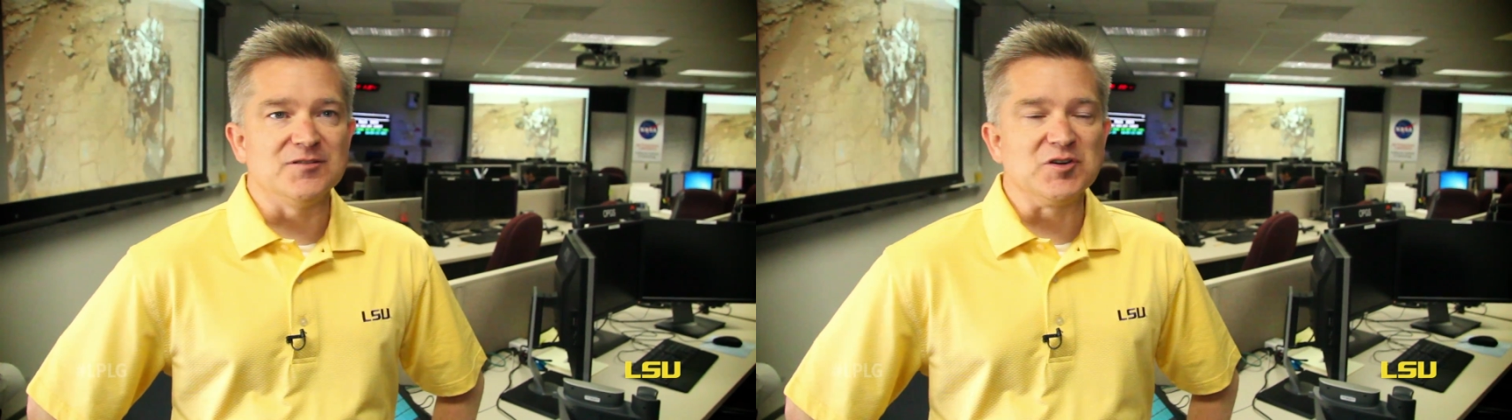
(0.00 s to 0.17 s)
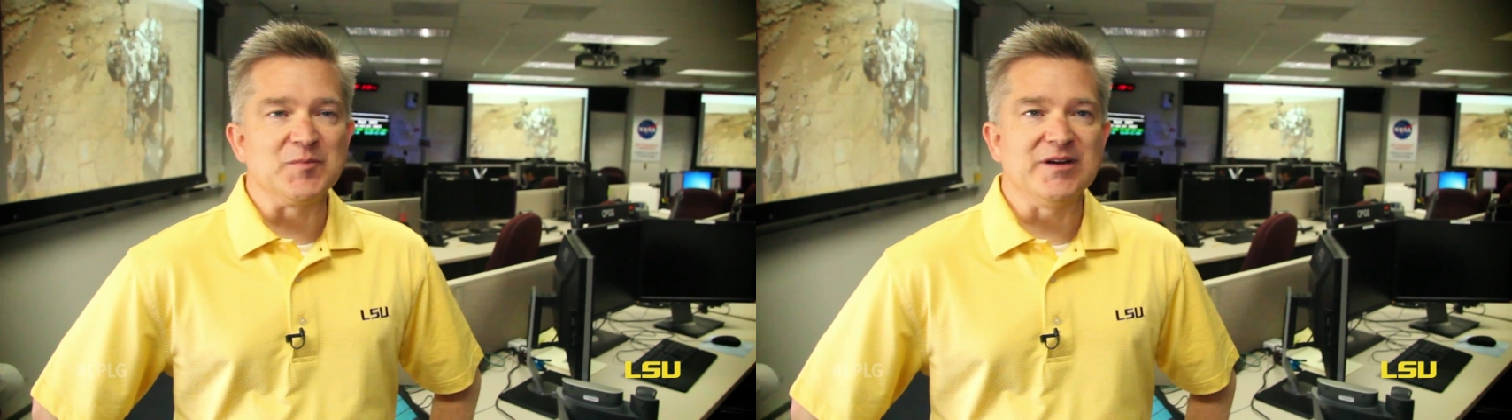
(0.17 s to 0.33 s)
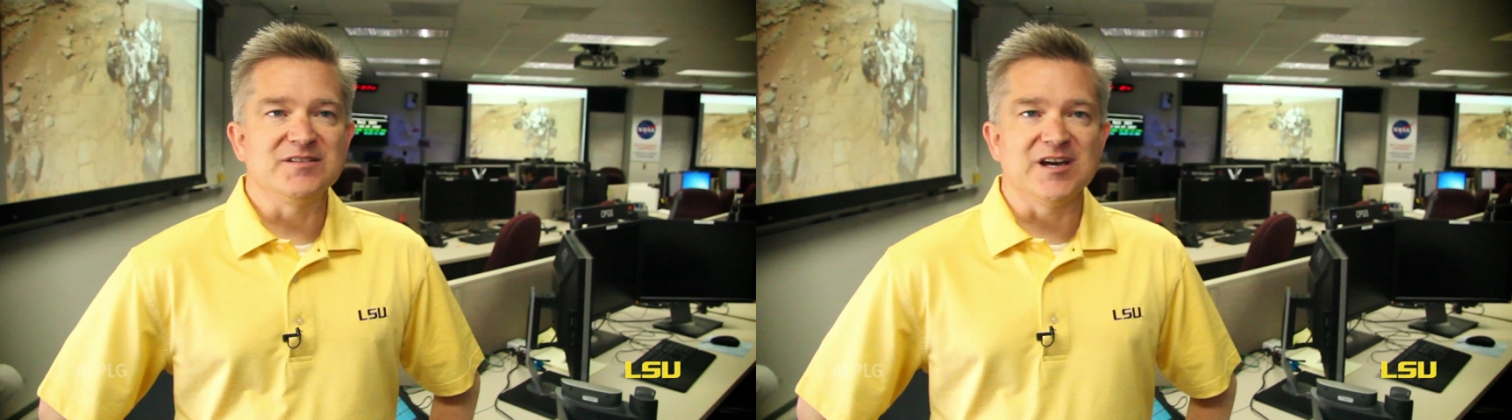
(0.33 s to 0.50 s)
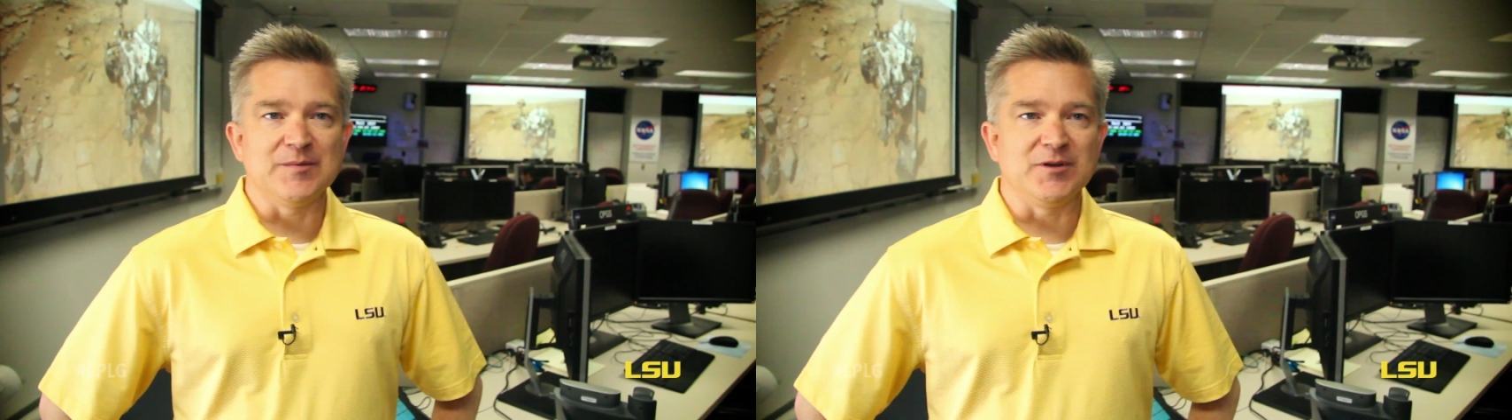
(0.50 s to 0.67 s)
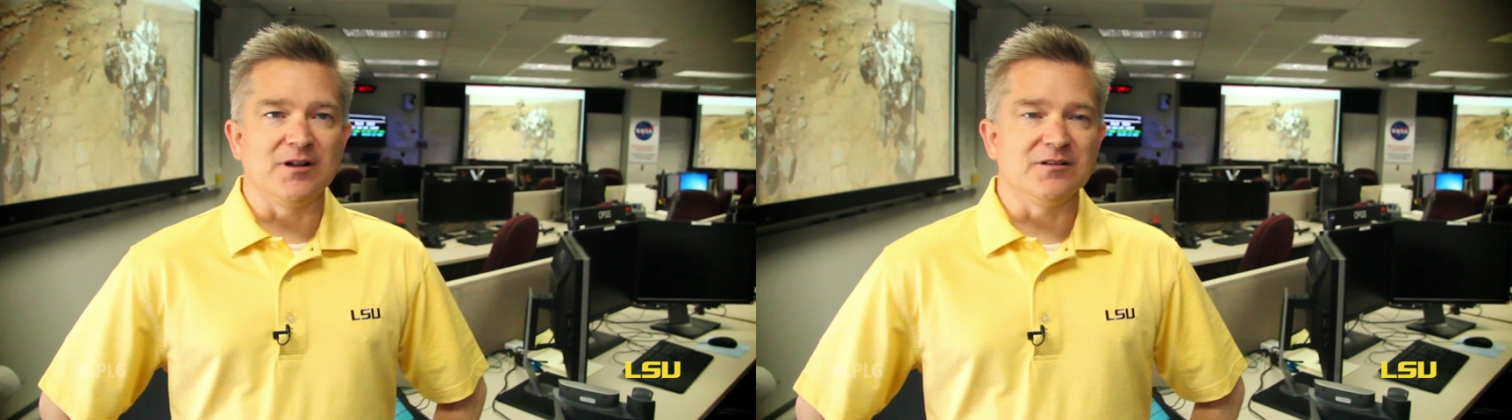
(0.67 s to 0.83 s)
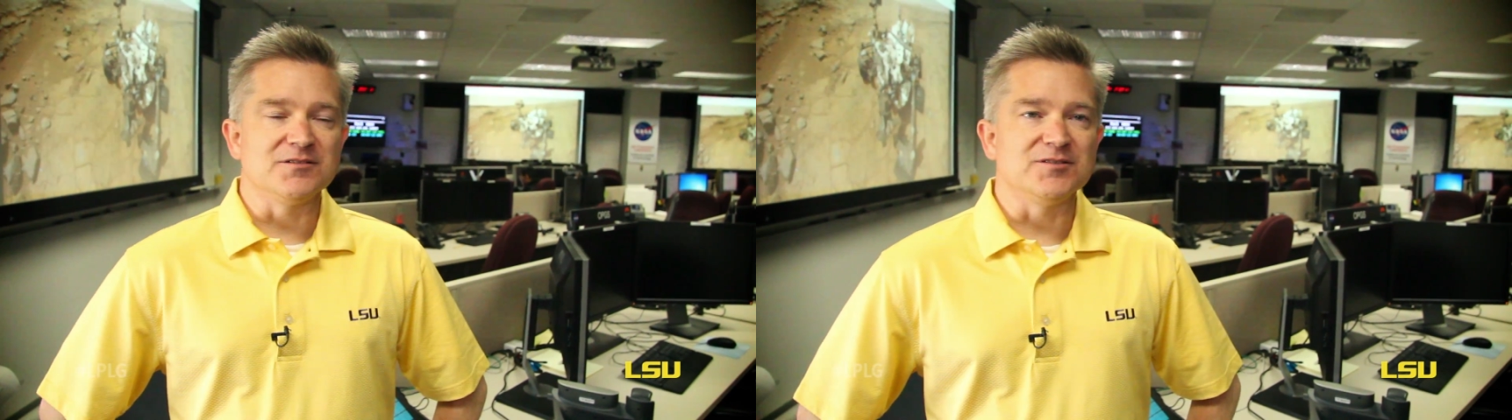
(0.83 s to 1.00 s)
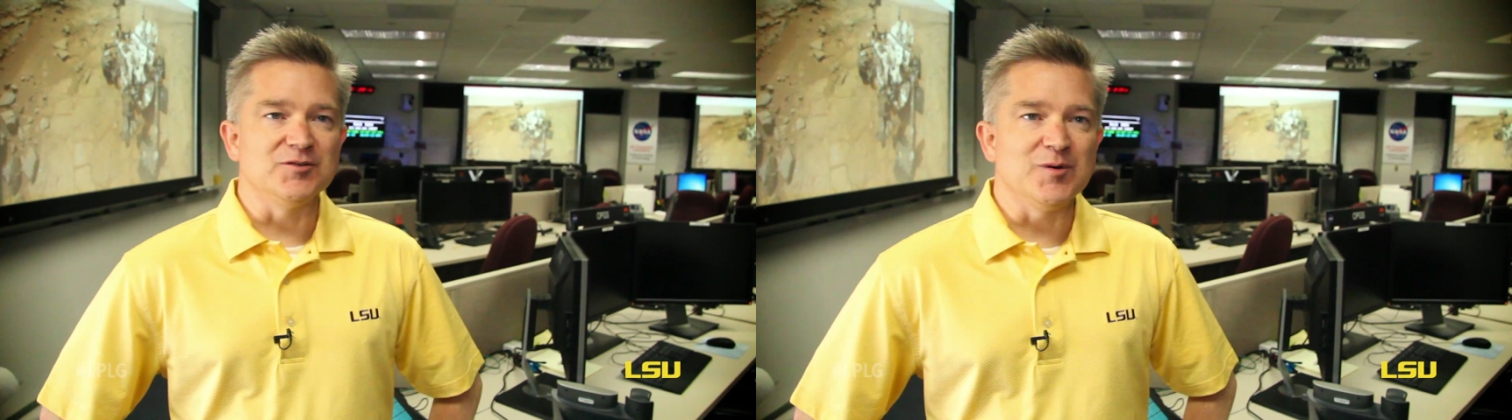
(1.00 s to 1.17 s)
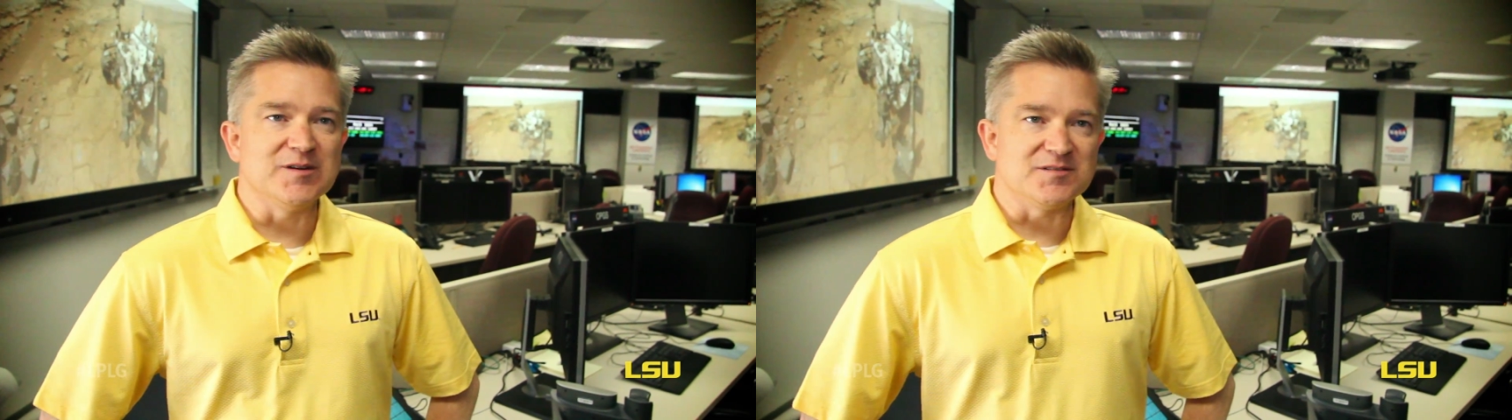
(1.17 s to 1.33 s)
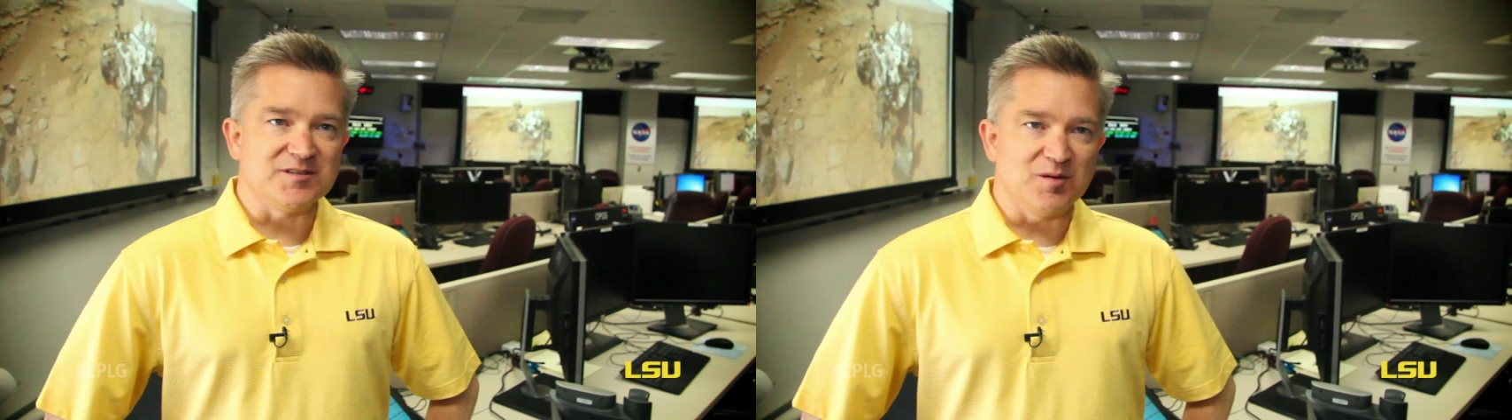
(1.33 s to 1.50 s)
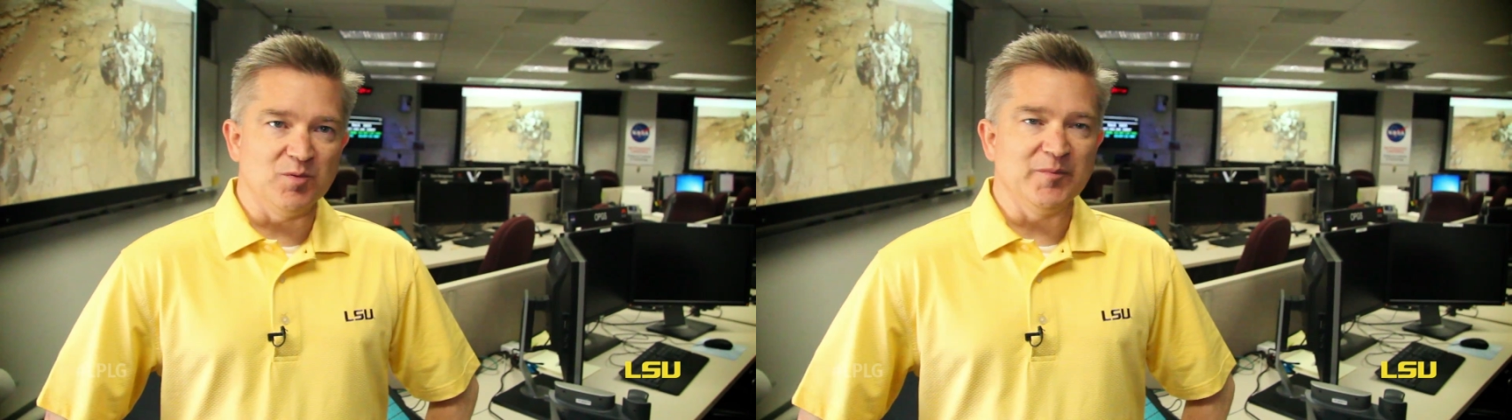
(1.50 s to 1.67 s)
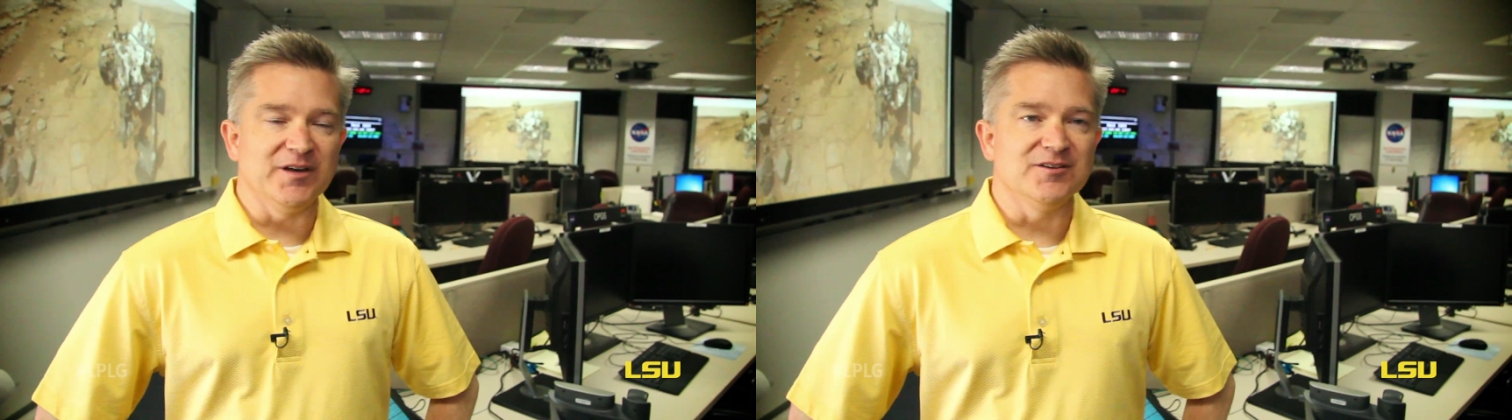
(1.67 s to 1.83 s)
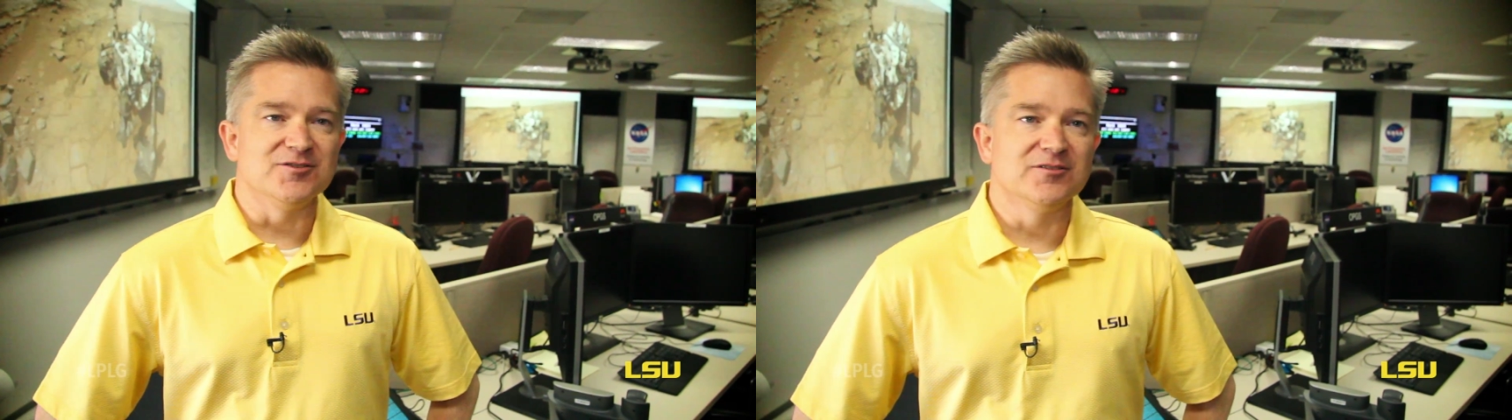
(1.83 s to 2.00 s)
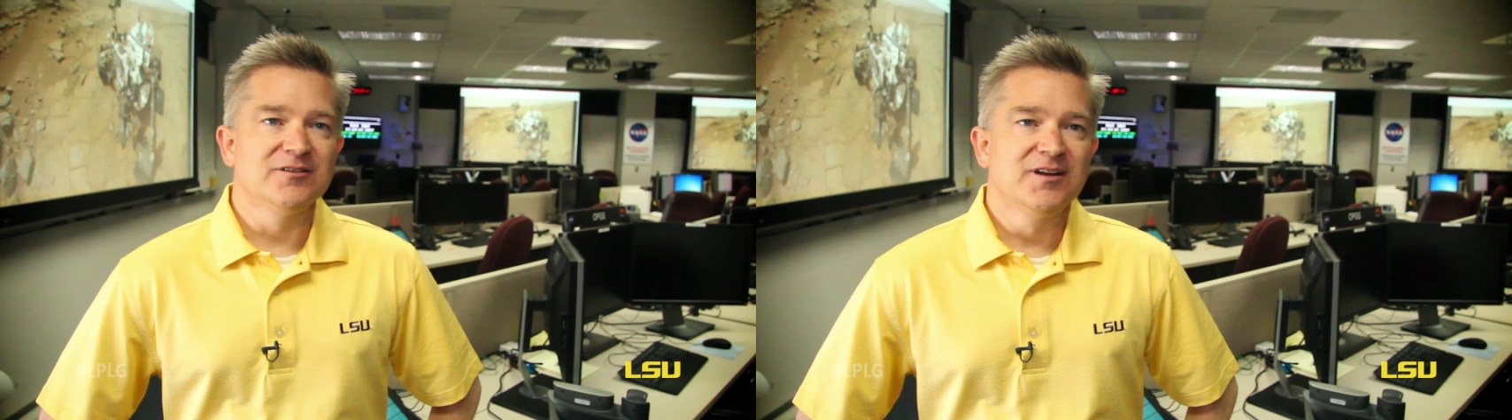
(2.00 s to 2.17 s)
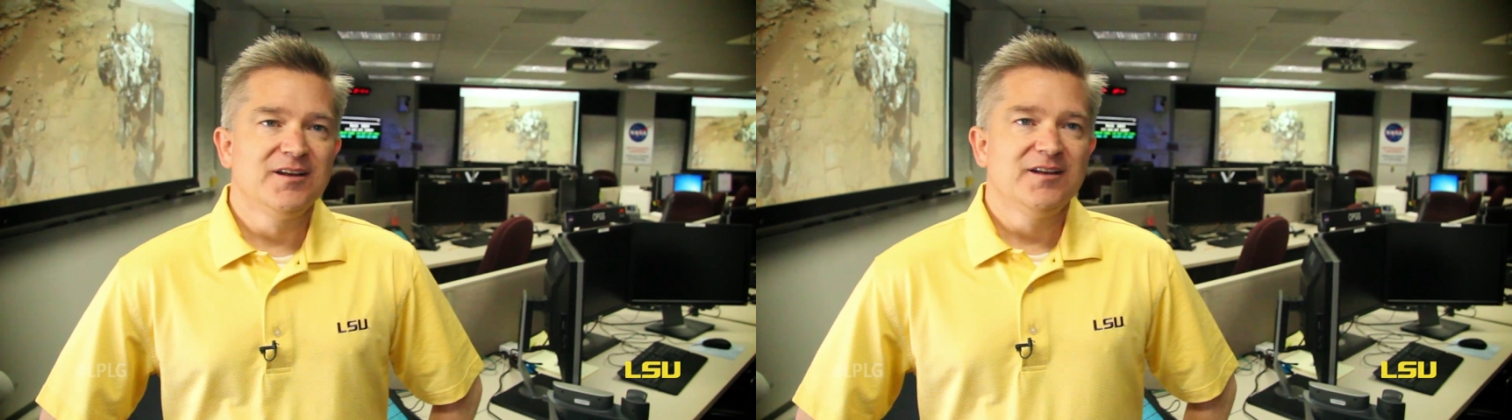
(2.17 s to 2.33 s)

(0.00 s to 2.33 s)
during my time at LSU. I was a double major.